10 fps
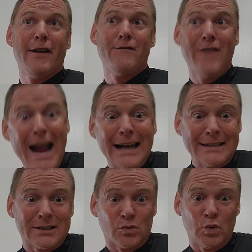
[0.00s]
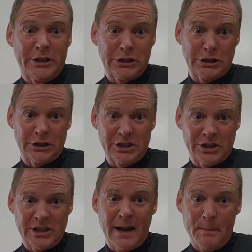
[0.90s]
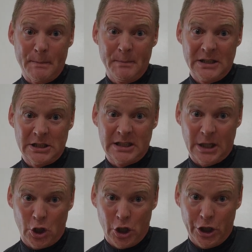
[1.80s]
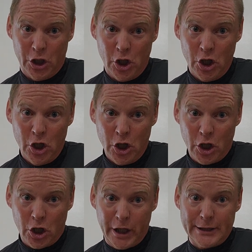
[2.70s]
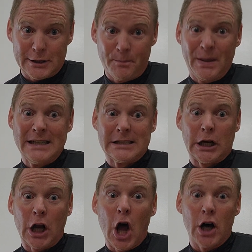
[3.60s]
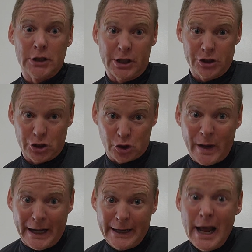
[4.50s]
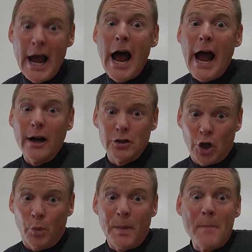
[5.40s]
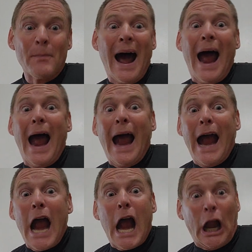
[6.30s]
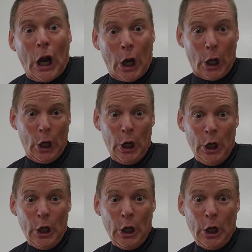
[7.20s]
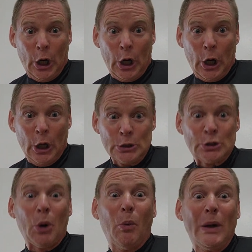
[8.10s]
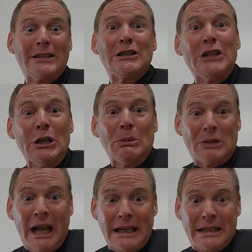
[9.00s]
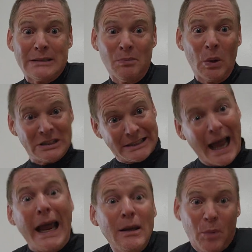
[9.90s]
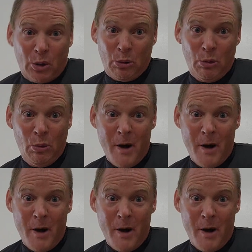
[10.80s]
advanced with the same material. It's a piece of cloth and string held open by air. So which do you think is more stable?